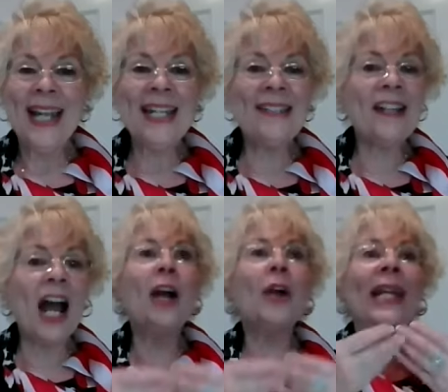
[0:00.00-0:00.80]
it's
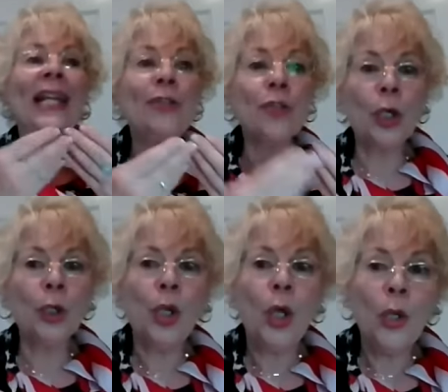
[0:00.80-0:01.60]
our
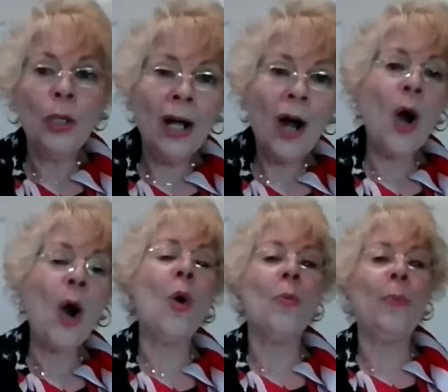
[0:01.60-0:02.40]
eternal
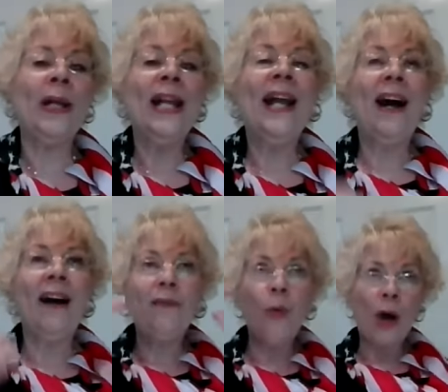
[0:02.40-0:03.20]
hope
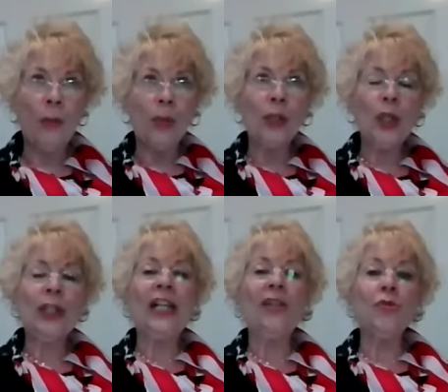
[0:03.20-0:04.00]
of what we're
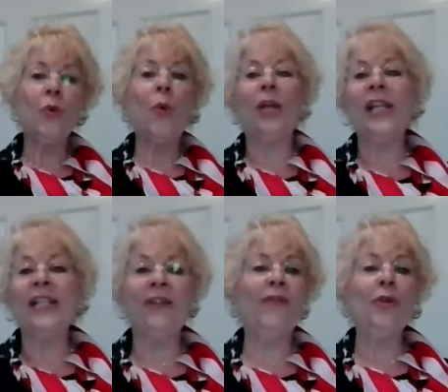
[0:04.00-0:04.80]
looking toward
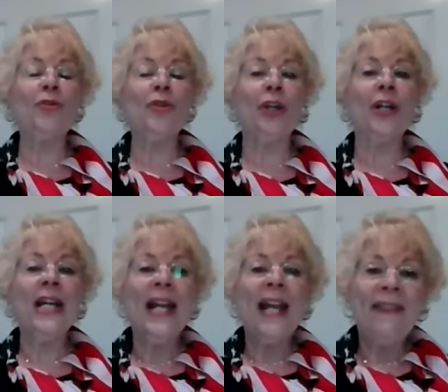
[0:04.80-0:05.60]
in the future
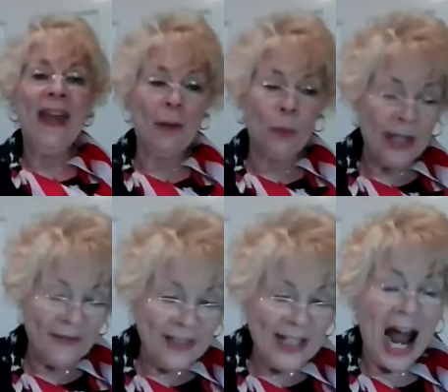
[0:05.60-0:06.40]
that we
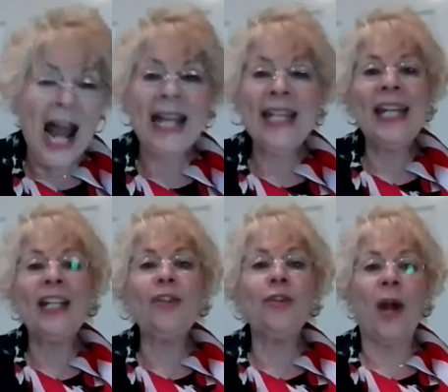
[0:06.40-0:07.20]
have died
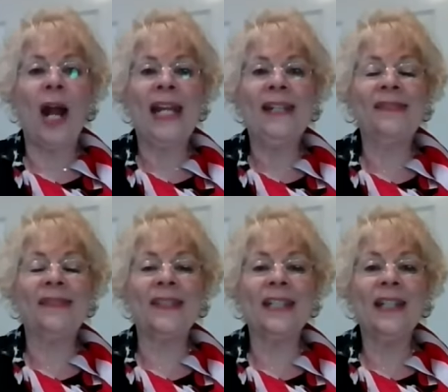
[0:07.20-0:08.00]
in
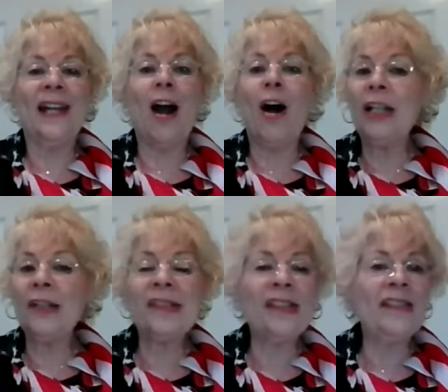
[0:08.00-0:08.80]
Christ, all
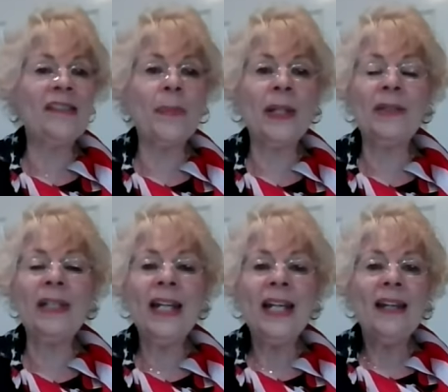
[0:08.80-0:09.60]
our sins have
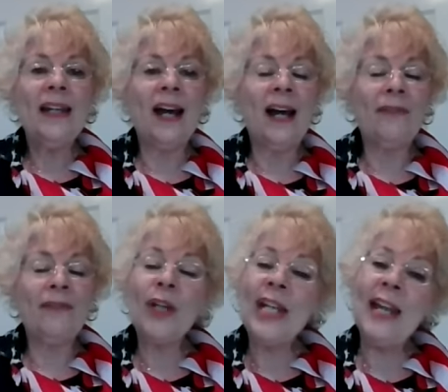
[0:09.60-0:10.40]
been uh,
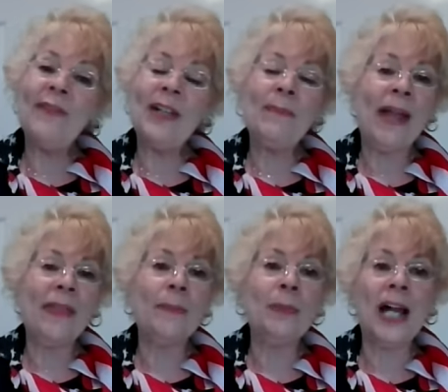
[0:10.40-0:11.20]
forgiven by
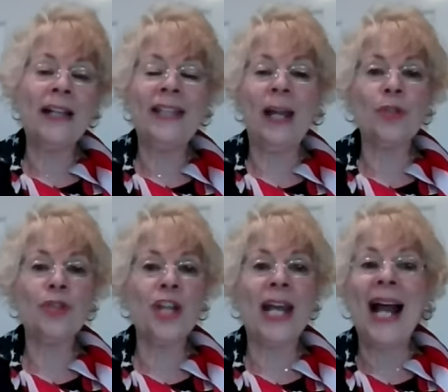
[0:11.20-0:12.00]
the blood that
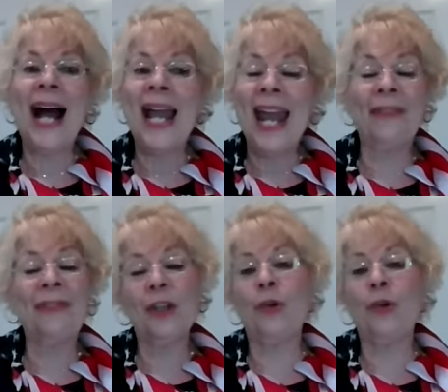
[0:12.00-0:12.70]
was shed at